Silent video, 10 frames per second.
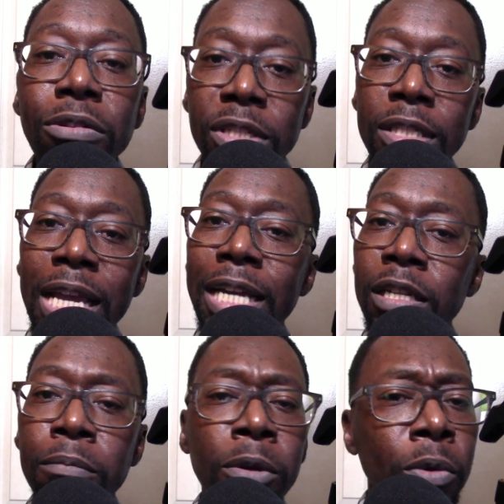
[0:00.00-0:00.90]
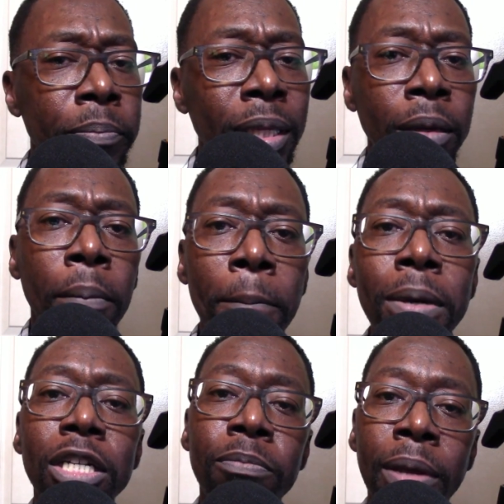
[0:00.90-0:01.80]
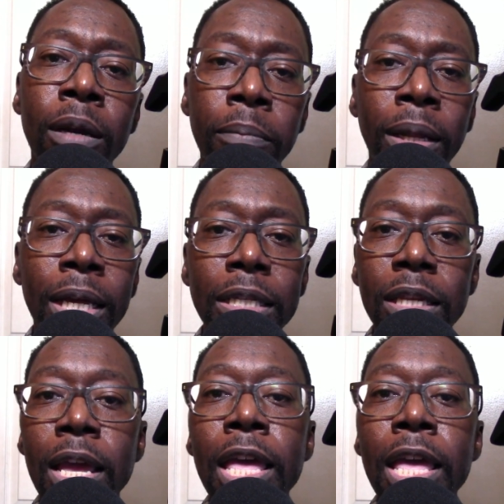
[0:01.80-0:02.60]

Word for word: society would be a much better place